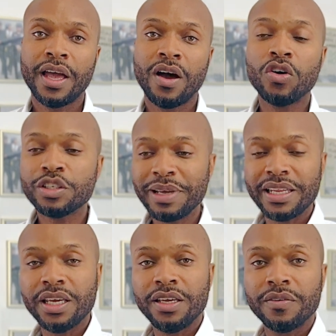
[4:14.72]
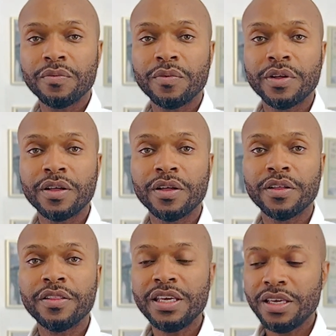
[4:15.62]
Ultimately,
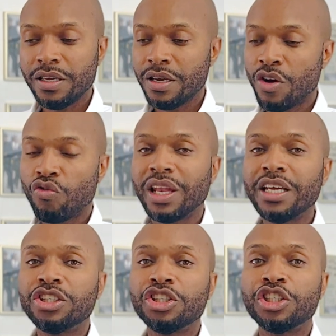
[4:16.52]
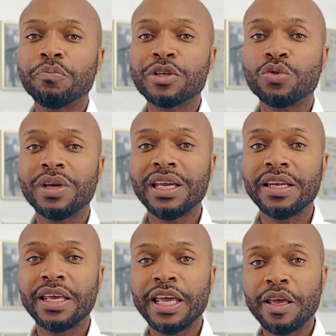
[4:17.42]
the relationship between
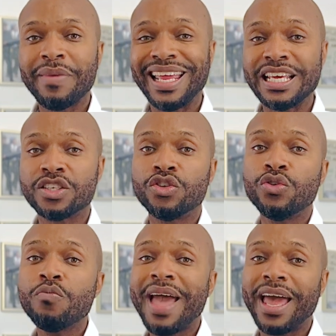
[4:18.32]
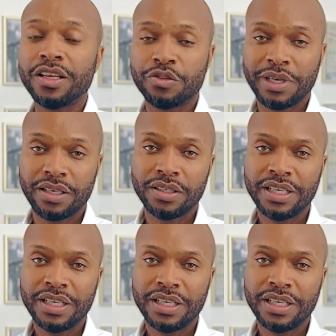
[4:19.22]
him and his new management